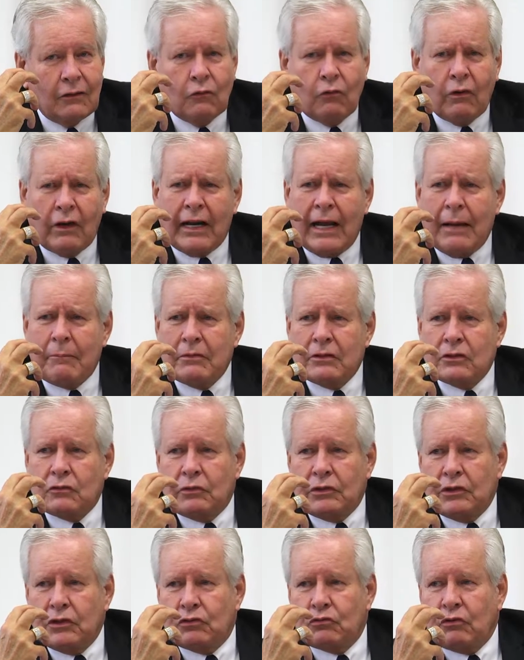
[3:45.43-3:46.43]
What happens
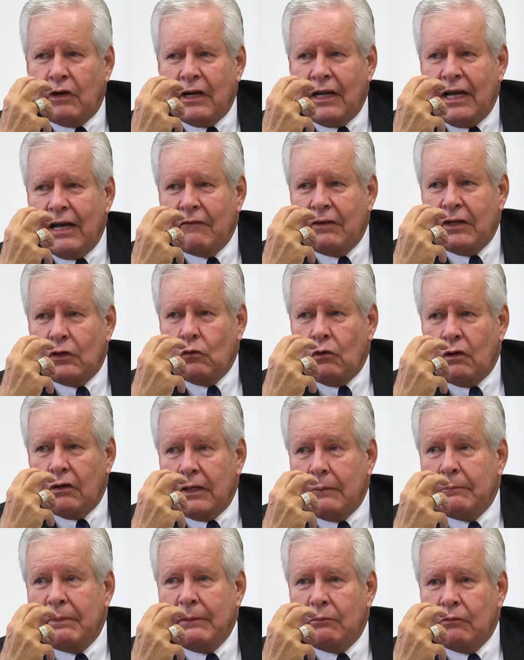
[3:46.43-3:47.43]
when you try to have
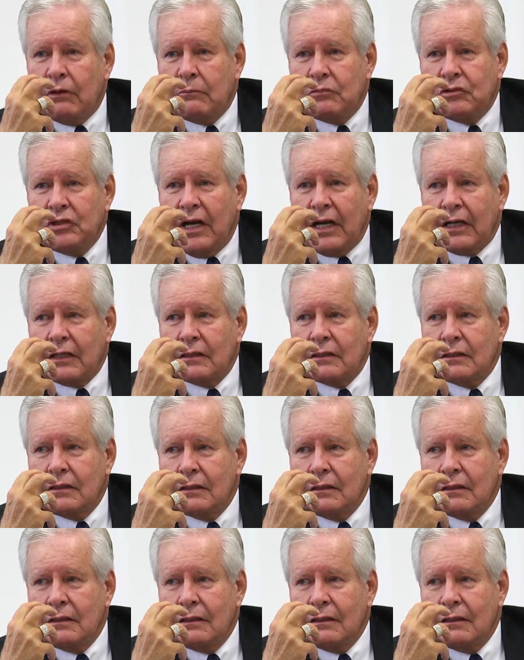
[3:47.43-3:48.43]
equality? People object.
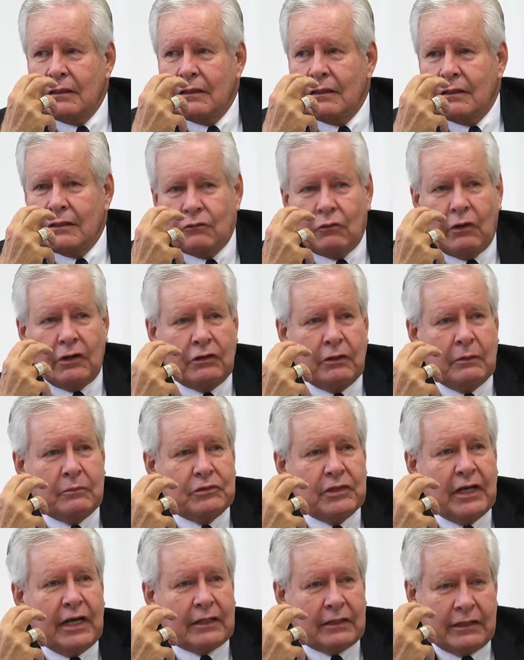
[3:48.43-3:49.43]
Why do you
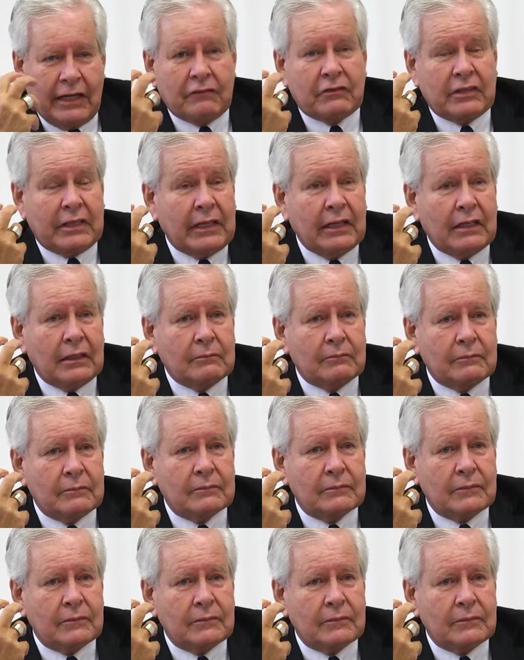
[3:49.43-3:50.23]
object? You have to kill them.